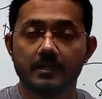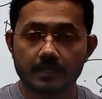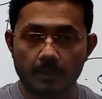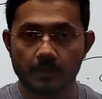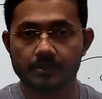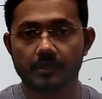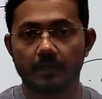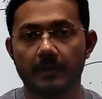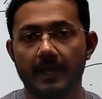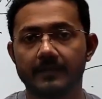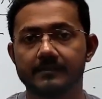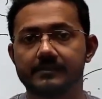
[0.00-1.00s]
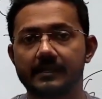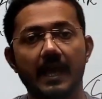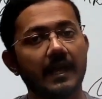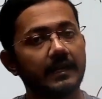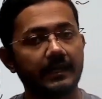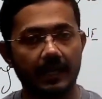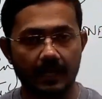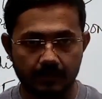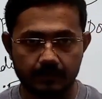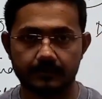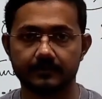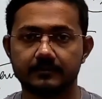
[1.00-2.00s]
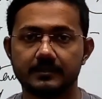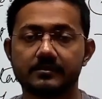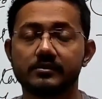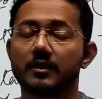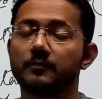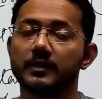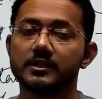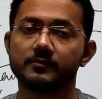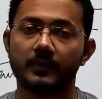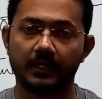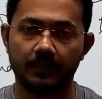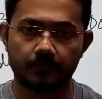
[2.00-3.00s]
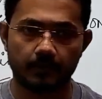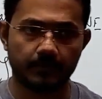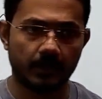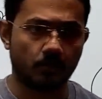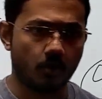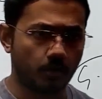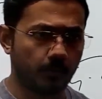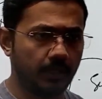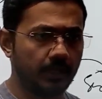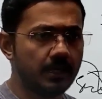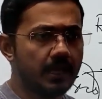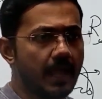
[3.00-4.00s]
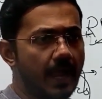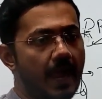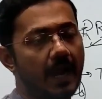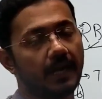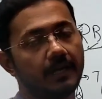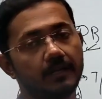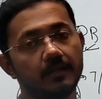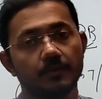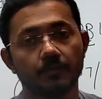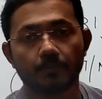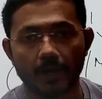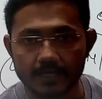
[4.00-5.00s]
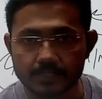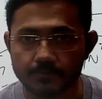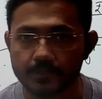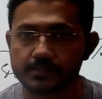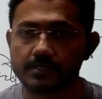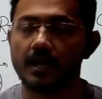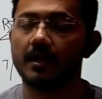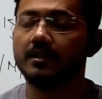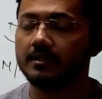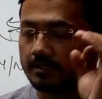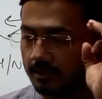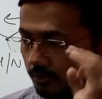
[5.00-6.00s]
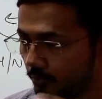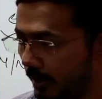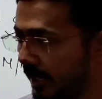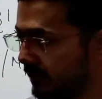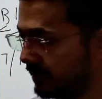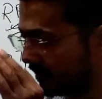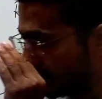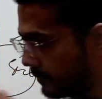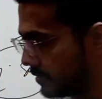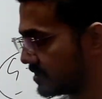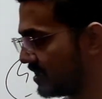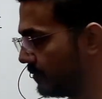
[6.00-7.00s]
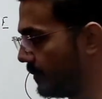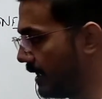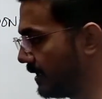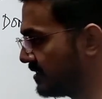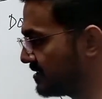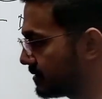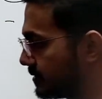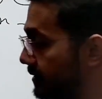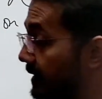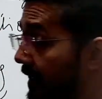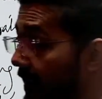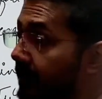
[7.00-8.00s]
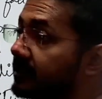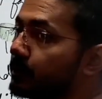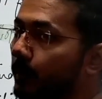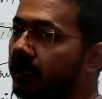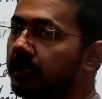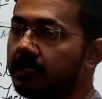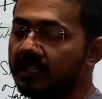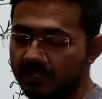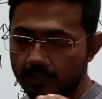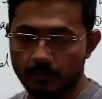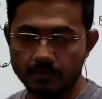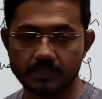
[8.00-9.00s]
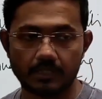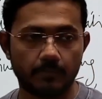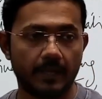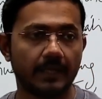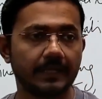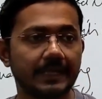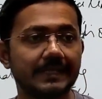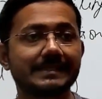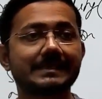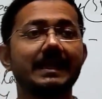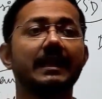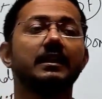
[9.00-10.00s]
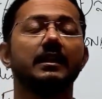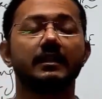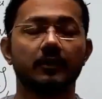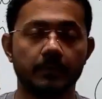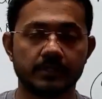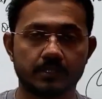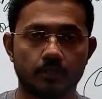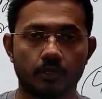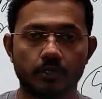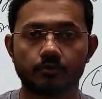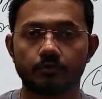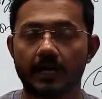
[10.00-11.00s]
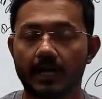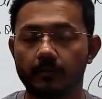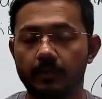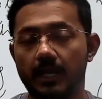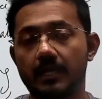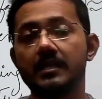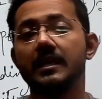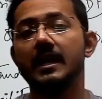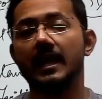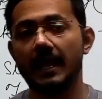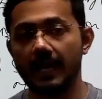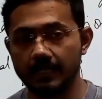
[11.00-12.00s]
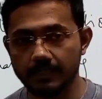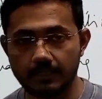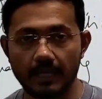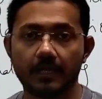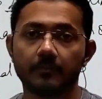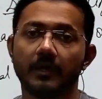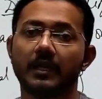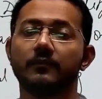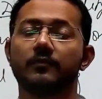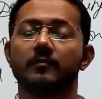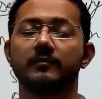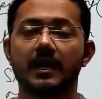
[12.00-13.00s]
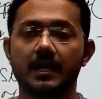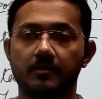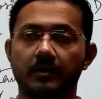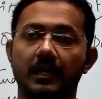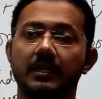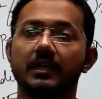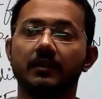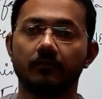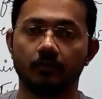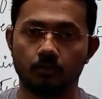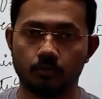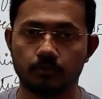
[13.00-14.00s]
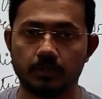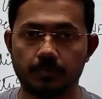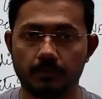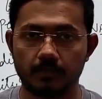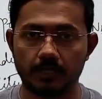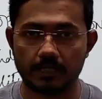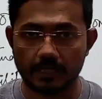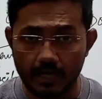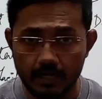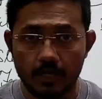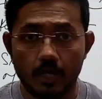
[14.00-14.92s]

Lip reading: commercial banks and take the surplus money from the economy, and vice versa. When the commercial banks needs money, commercial bank can sell their government securities to the RBI and take money from the RBI and give loan to the public at a